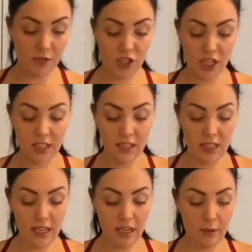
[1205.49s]

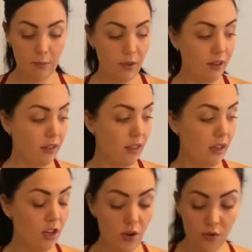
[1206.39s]
Gently put the
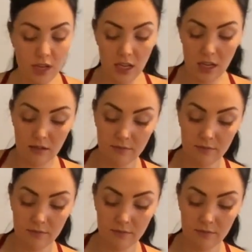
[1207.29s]
gnocchi